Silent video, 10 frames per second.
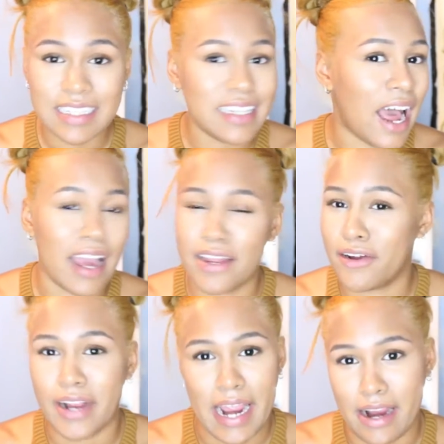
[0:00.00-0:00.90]
dye
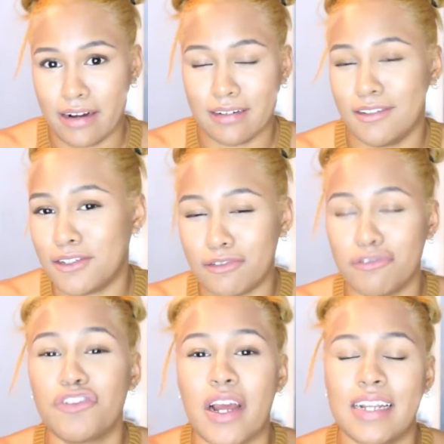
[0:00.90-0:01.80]
your hair.
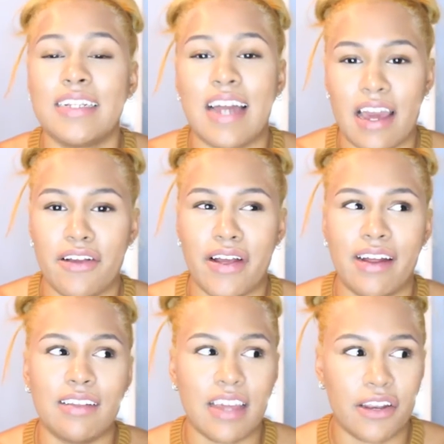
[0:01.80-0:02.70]
Don't try to dye your
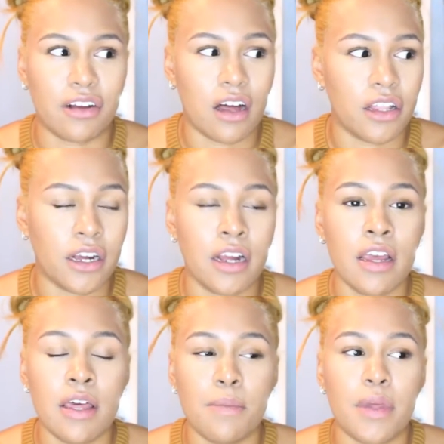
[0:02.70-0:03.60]
hair a lighter color,
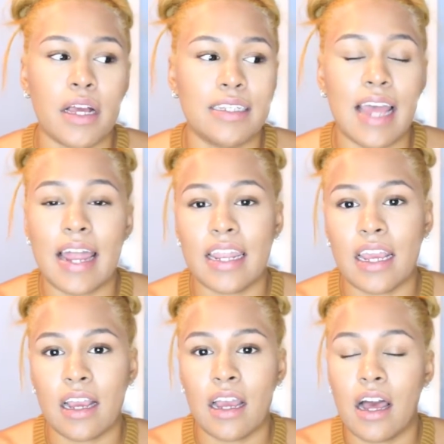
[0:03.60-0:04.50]
because
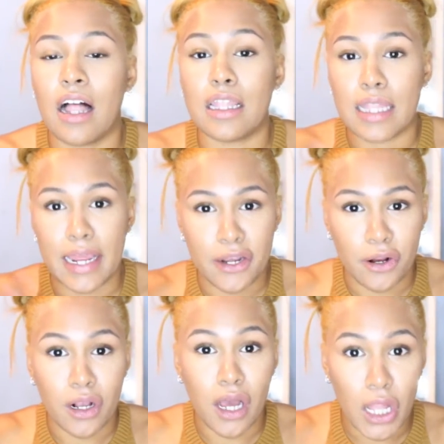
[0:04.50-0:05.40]
adding a
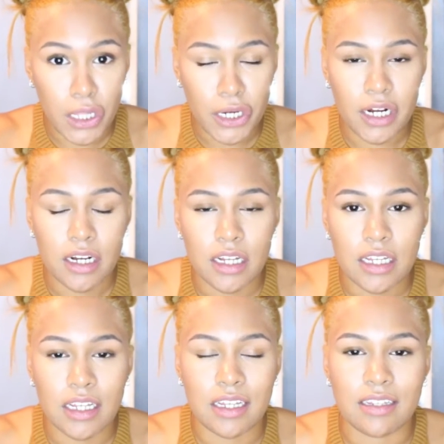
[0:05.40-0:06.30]
lighter color
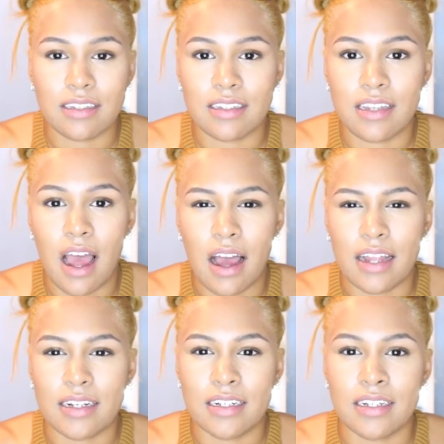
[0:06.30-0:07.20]
is
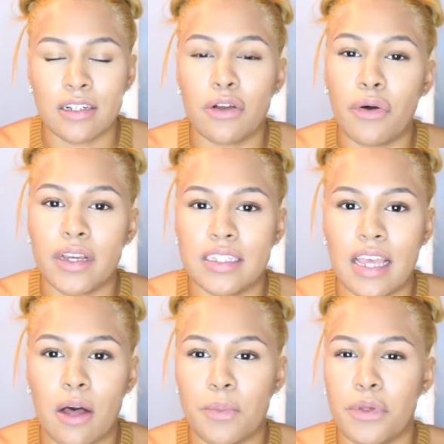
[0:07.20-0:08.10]
not going to
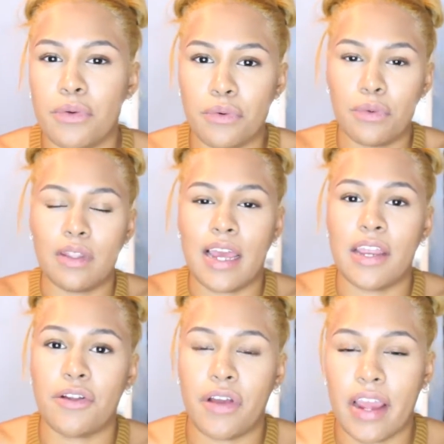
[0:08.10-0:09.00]
help you
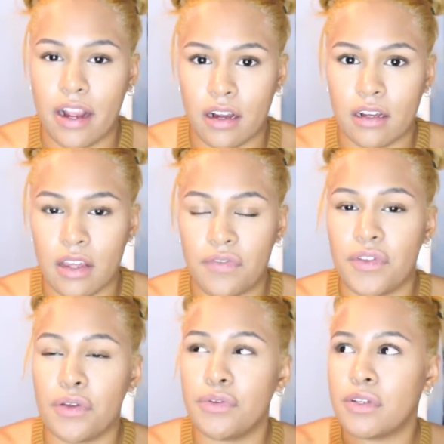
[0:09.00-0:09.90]
lighten your hair. If
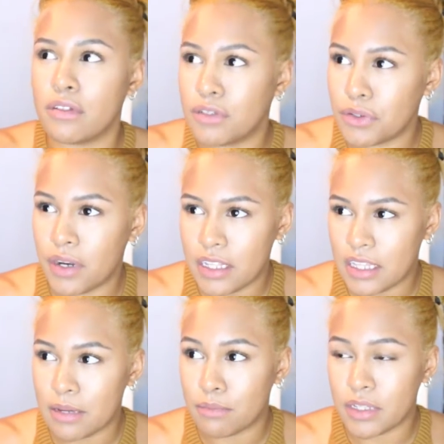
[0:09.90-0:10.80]
you do
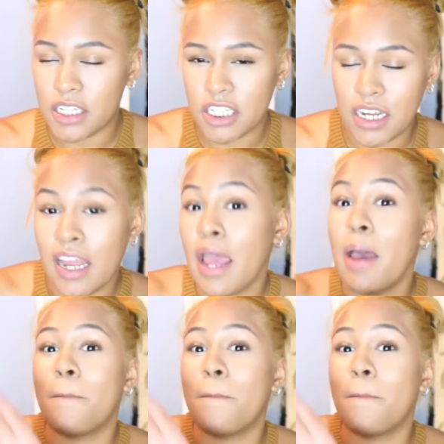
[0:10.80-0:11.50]
anything, bleach it,